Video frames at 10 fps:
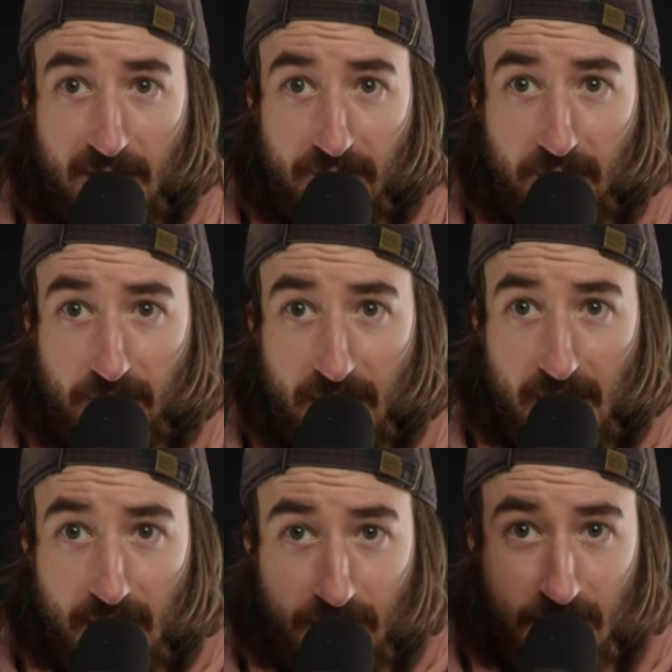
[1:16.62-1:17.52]
then from
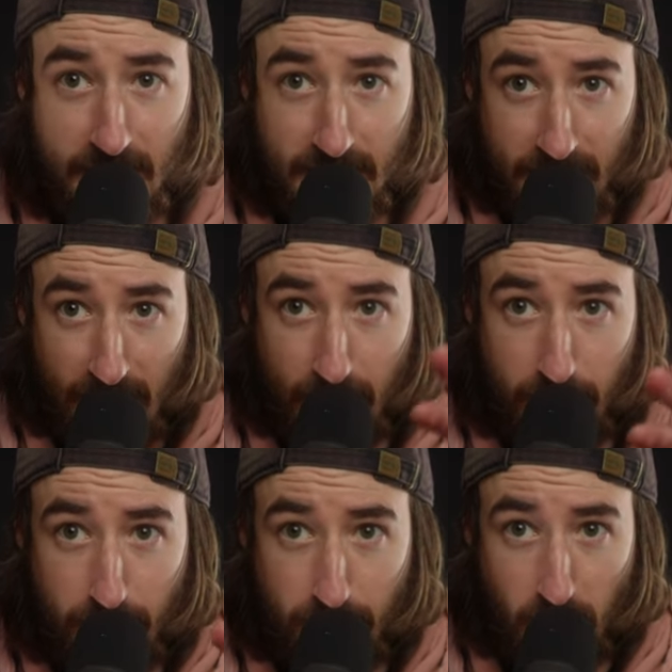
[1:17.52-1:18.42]
there, the set
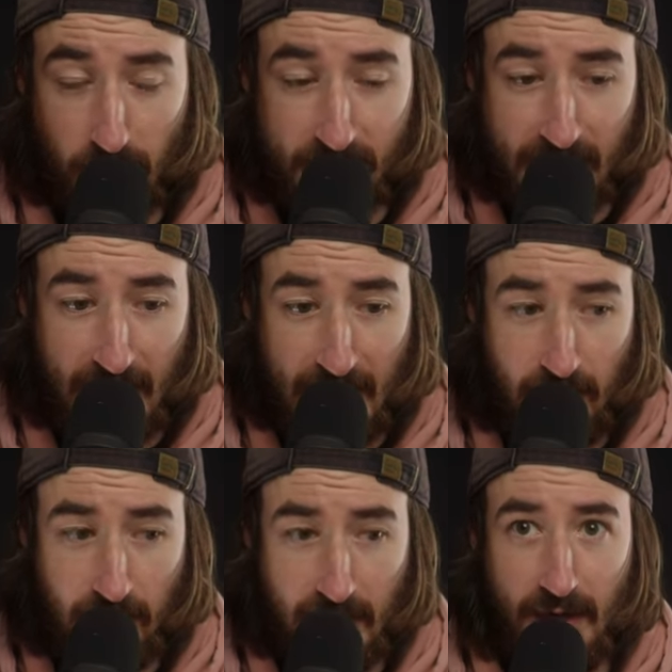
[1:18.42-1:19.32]
moves
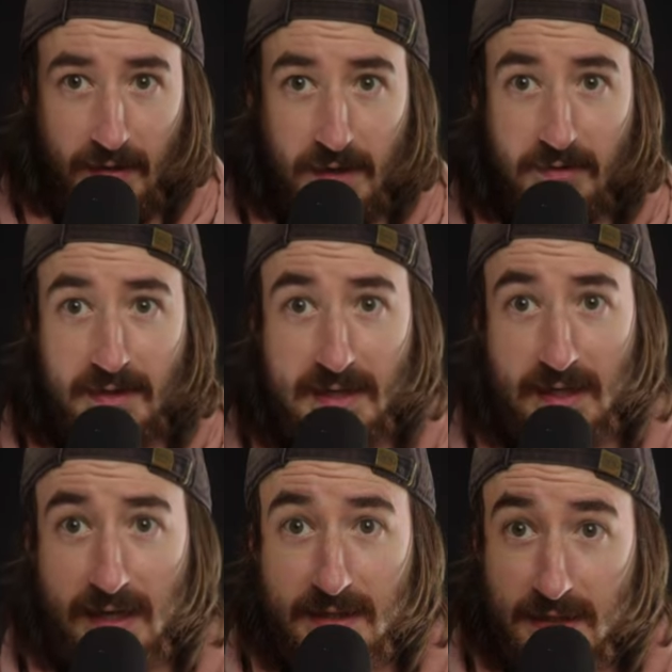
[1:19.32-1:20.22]
out, and then you can see
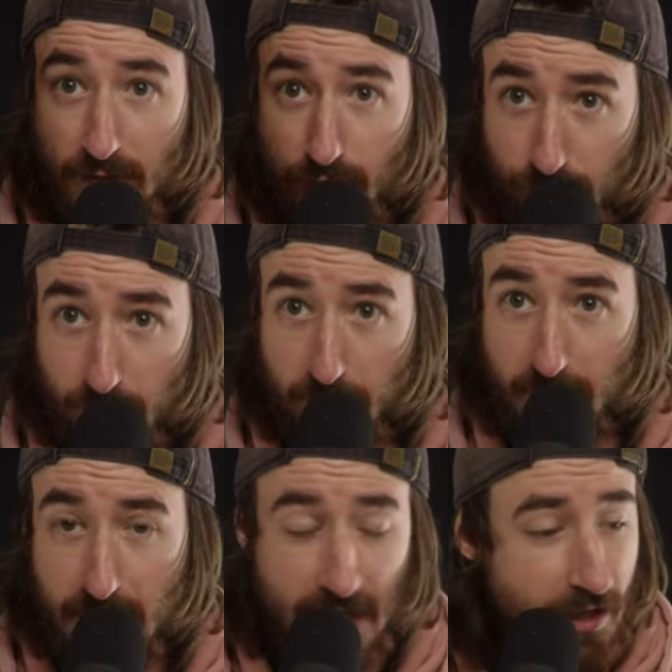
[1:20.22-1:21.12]
that he's in a room.
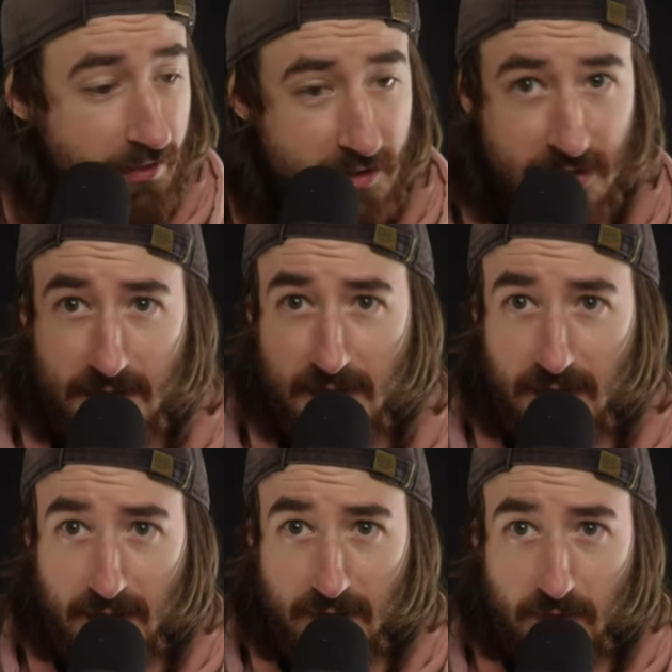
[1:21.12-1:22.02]
And this is
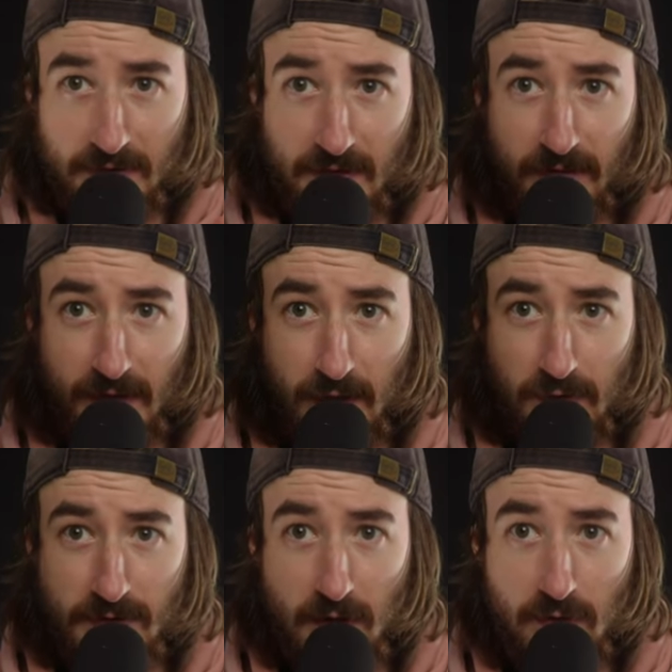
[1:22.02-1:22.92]
the constant thing that
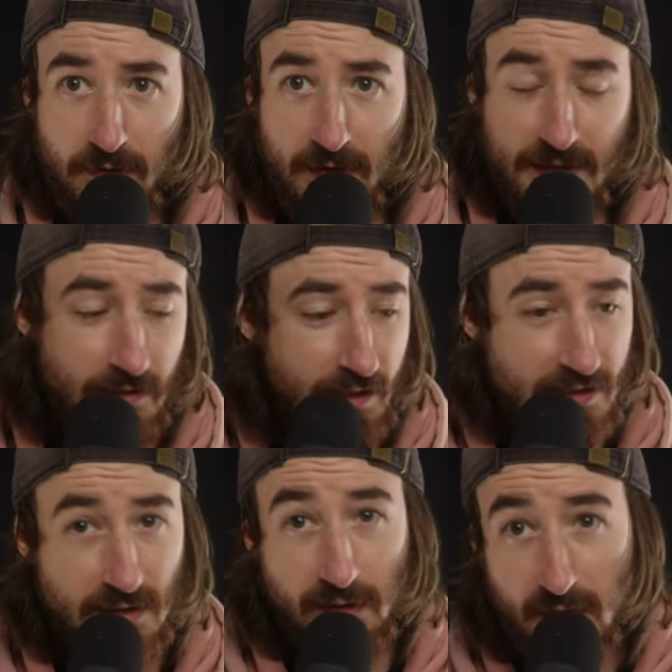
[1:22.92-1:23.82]
goes over until it
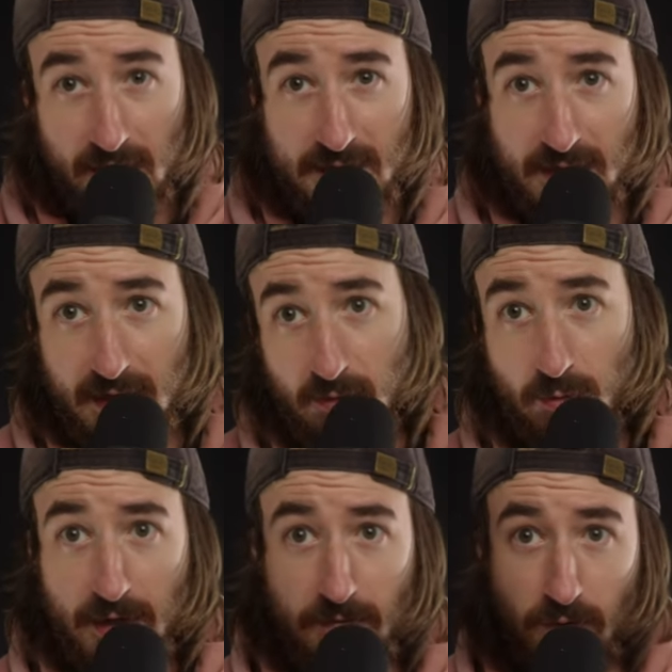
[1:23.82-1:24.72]
gets to the last scene
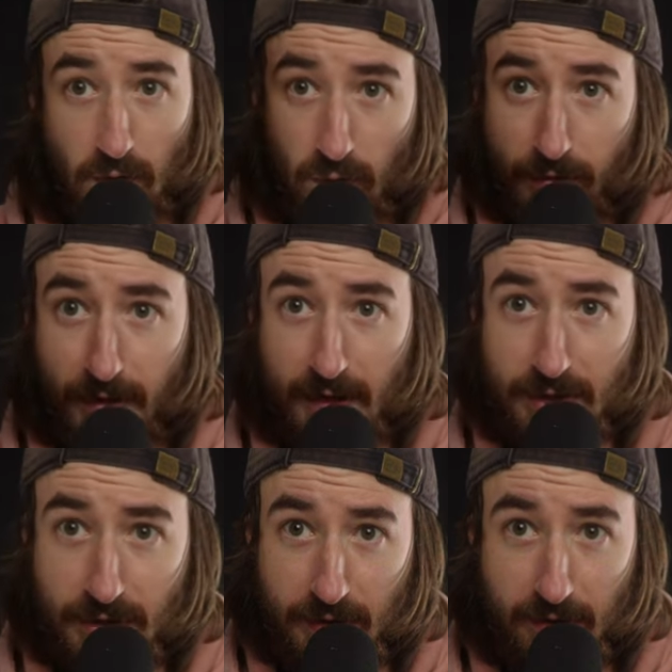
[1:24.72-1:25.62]
where you've got all the light
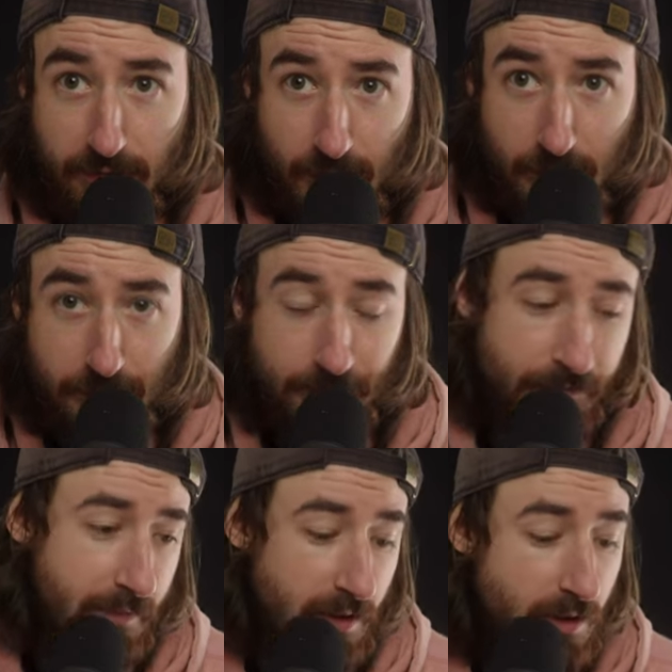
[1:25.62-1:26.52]
shining through.
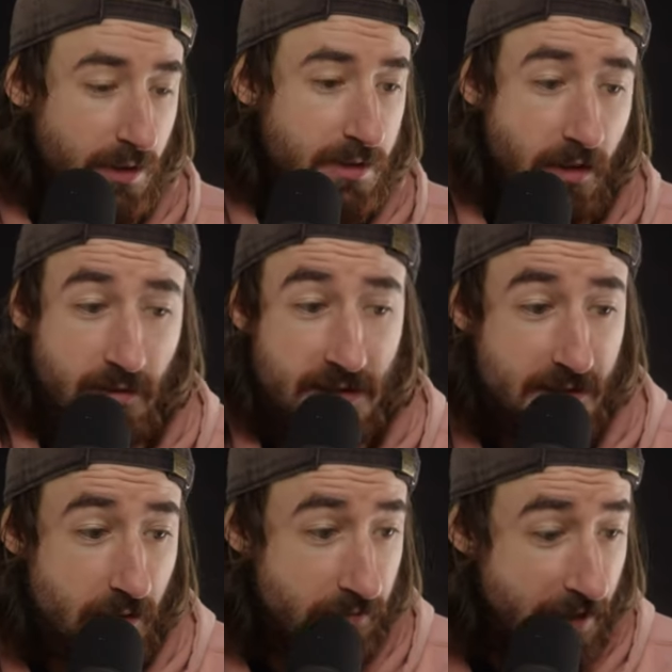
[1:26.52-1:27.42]
So let's
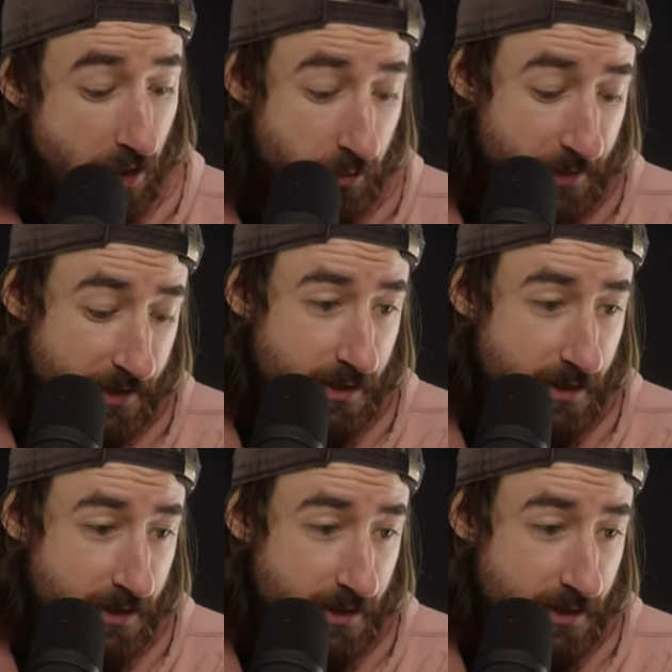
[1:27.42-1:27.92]
start with that opening